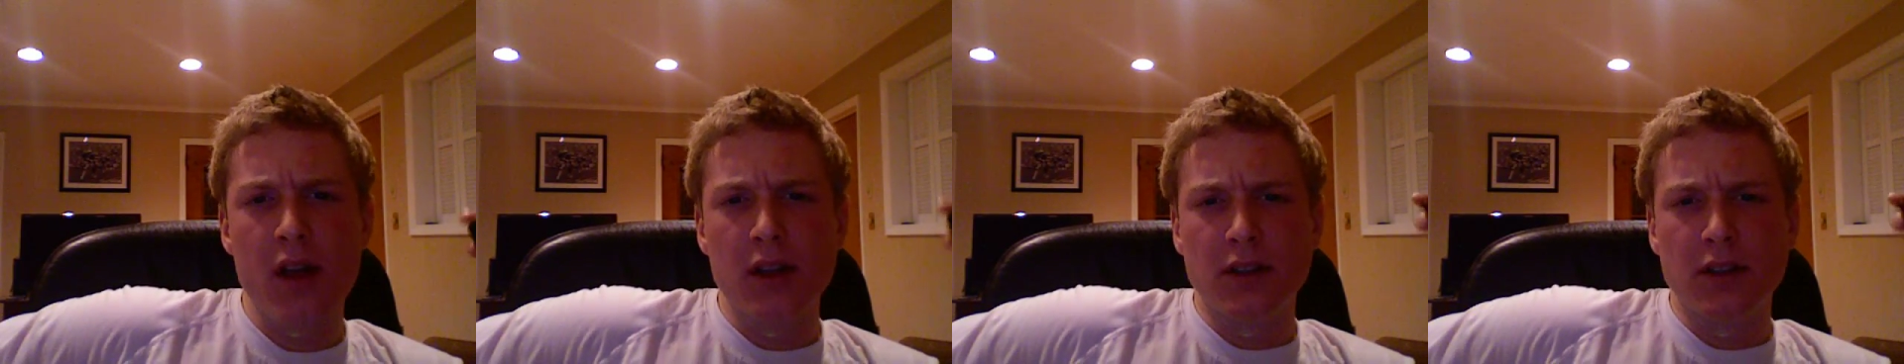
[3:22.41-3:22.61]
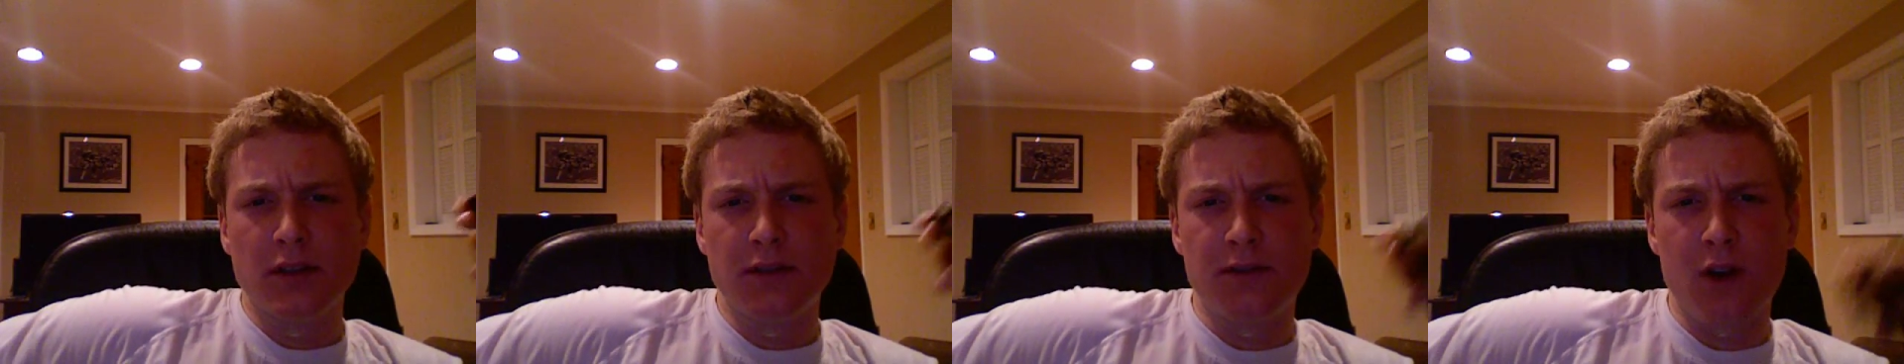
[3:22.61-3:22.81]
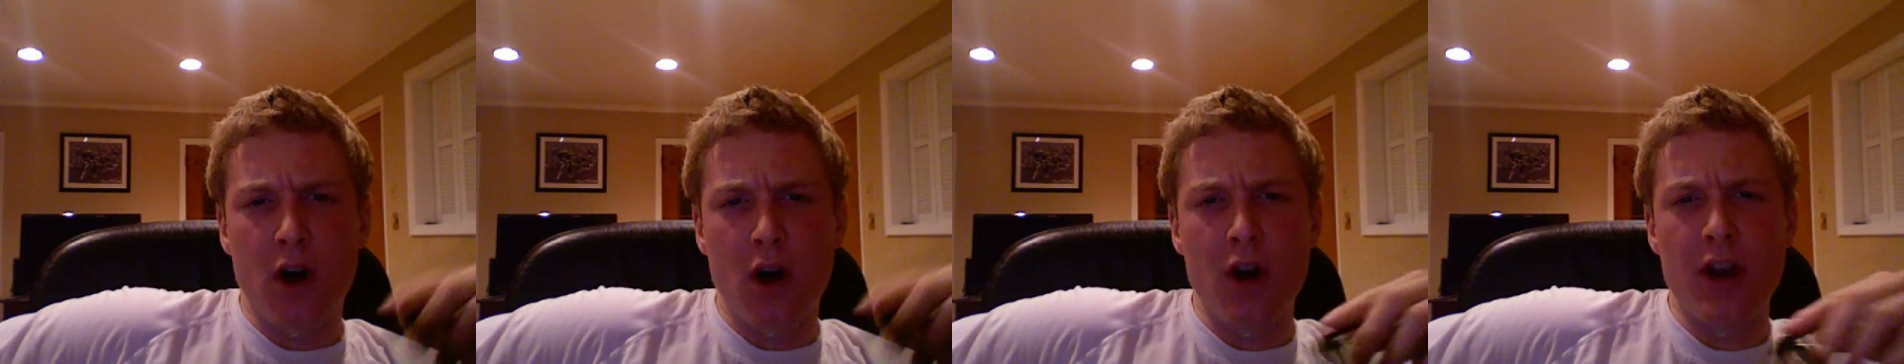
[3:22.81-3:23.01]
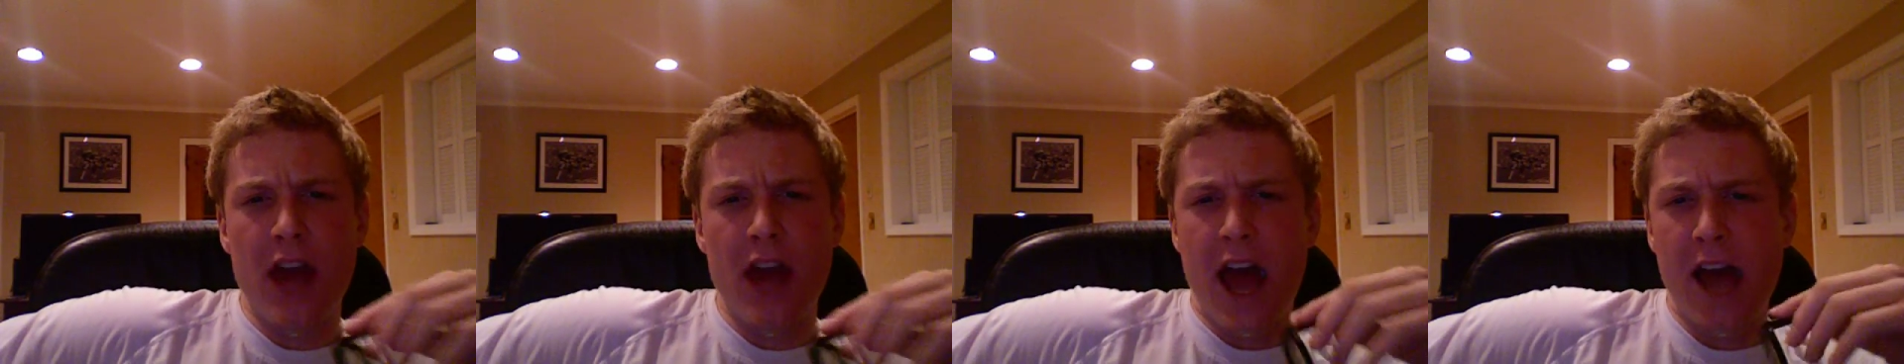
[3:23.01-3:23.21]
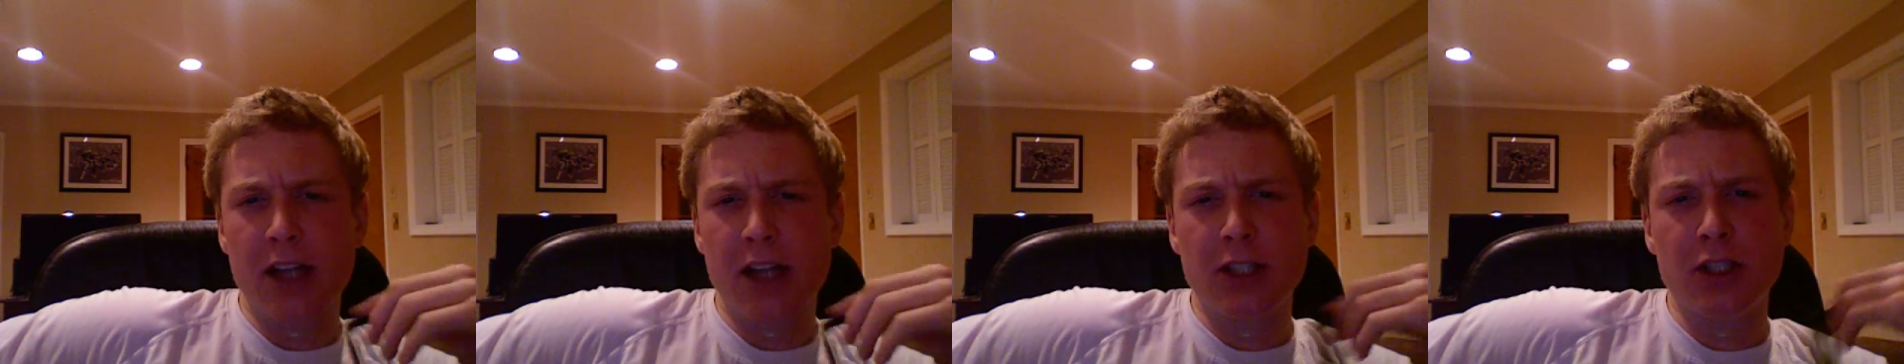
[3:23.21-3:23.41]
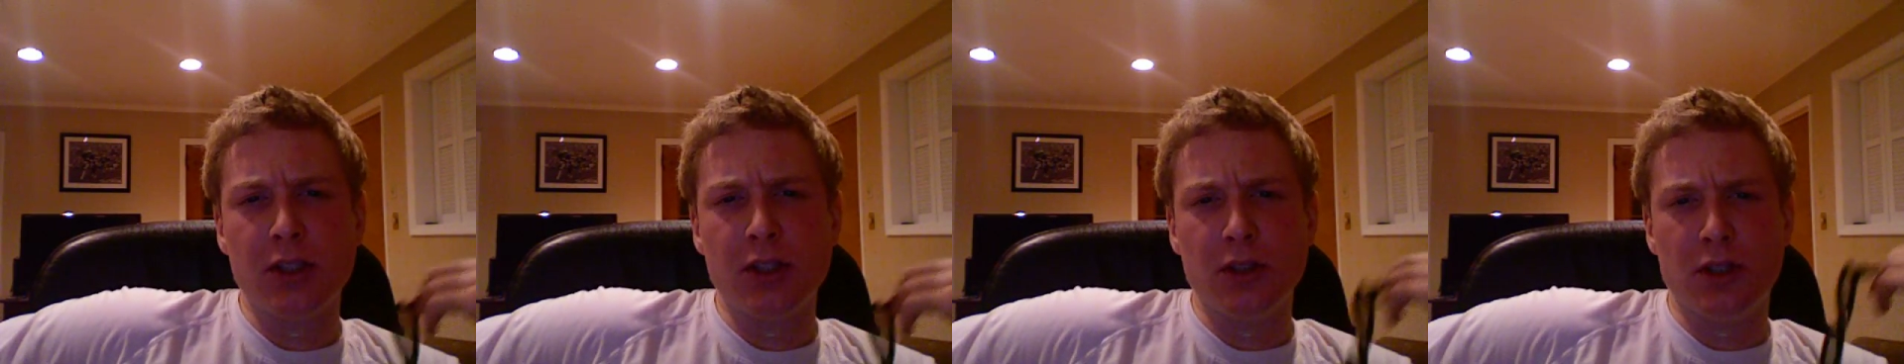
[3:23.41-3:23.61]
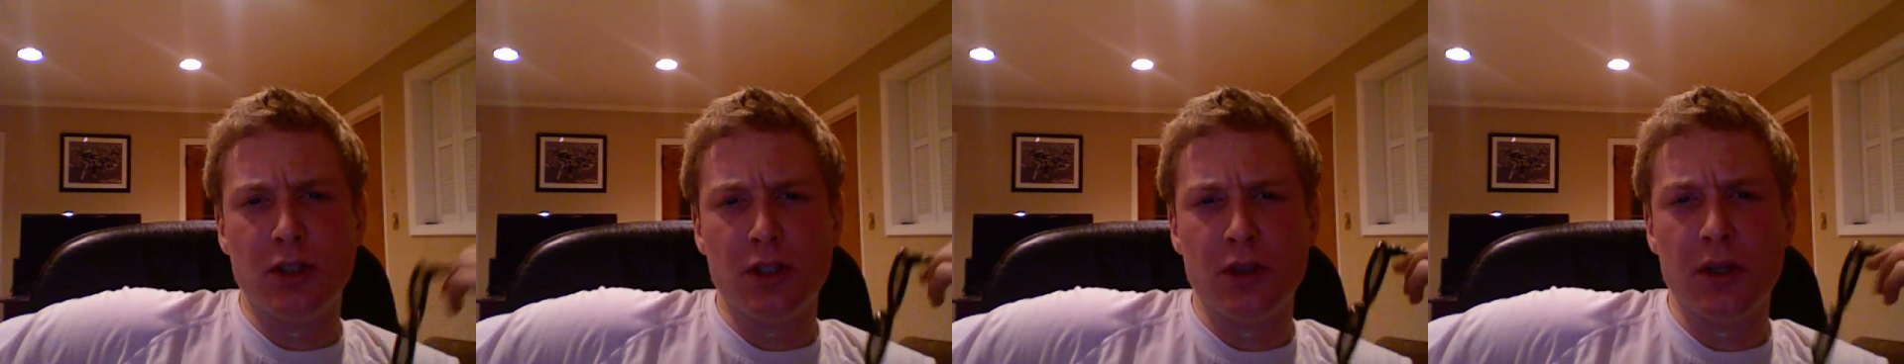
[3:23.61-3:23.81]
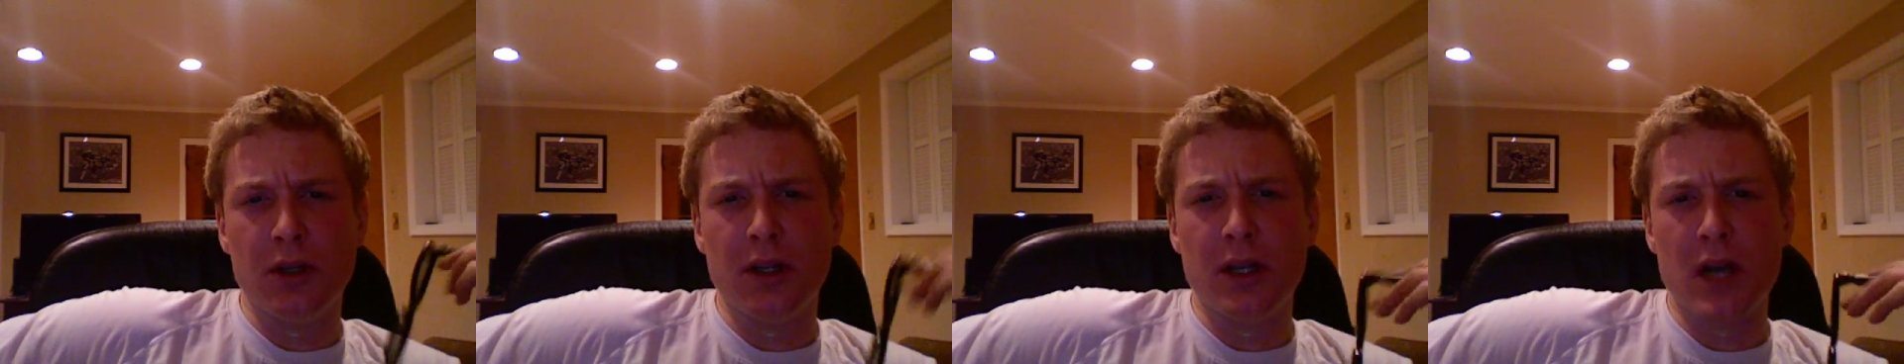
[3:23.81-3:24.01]
fun attitude
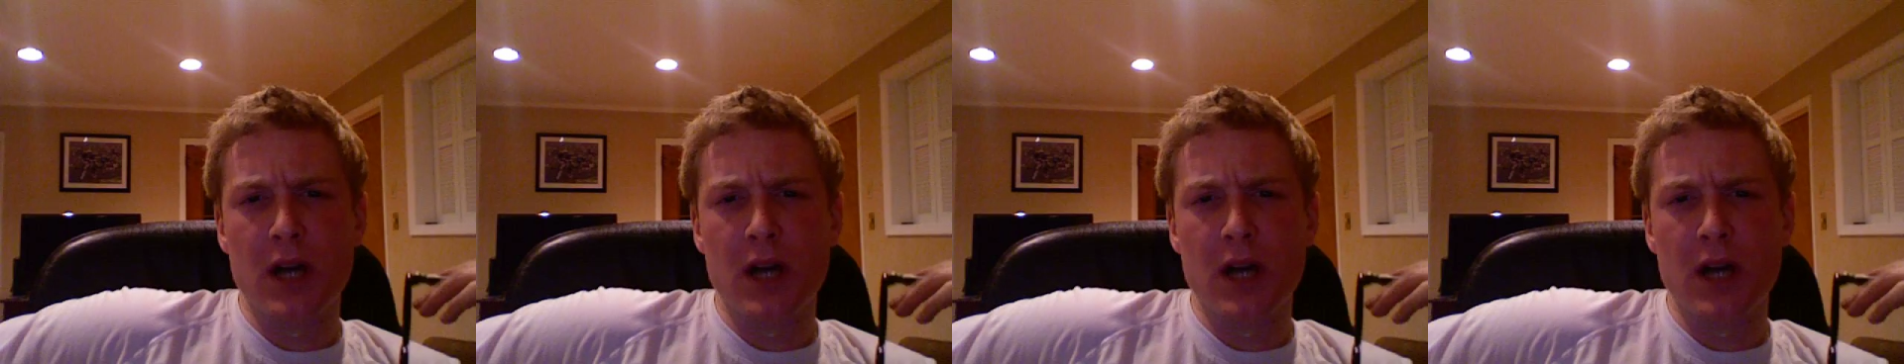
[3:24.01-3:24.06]
to it.